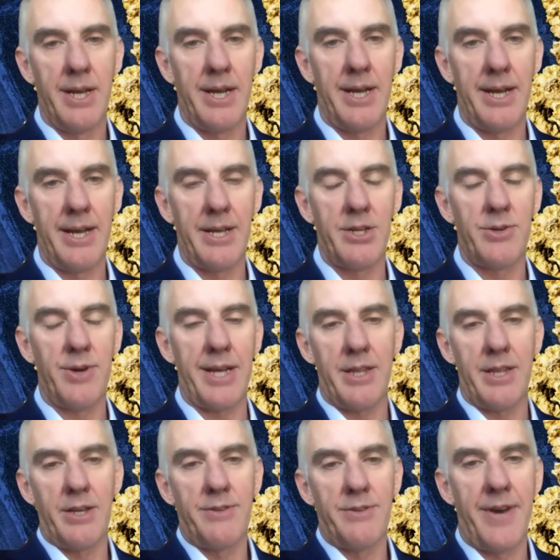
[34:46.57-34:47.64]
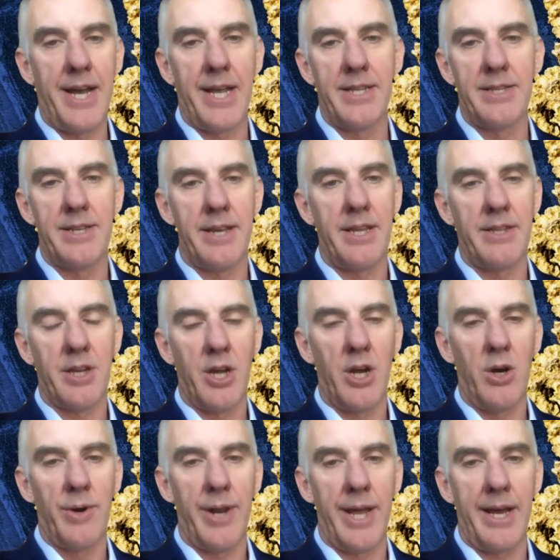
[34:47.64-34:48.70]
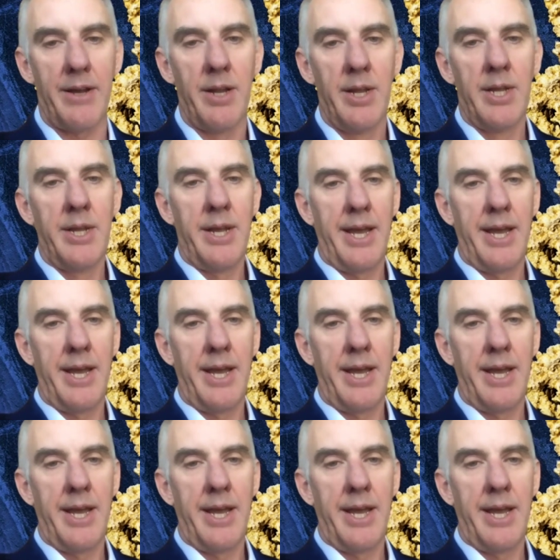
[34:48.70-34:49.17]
veins and get the gold out,